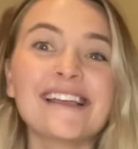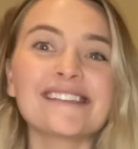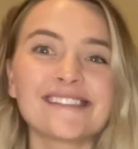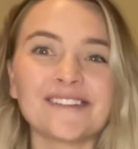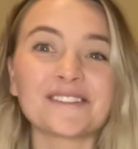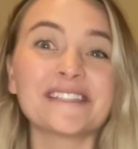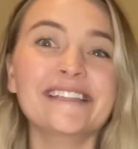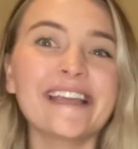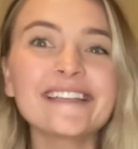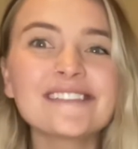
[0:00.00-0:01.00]
So
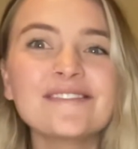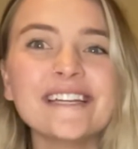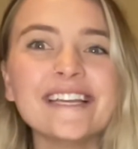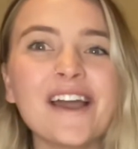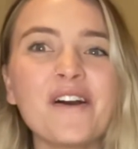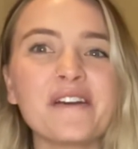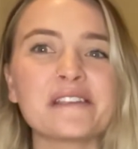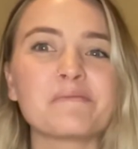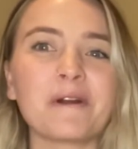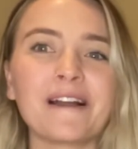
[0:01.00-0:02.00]
today's video
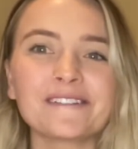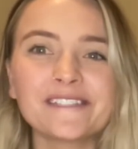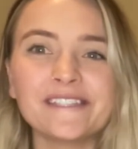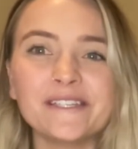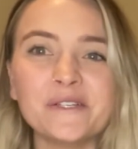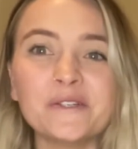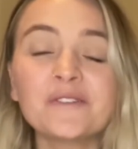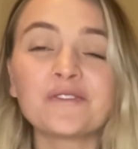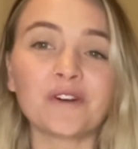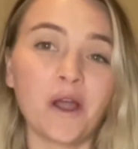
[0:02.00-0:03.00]
is brought to you
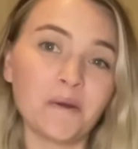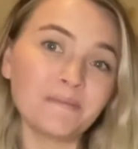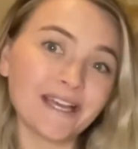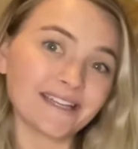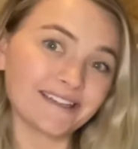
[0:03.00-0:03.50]
from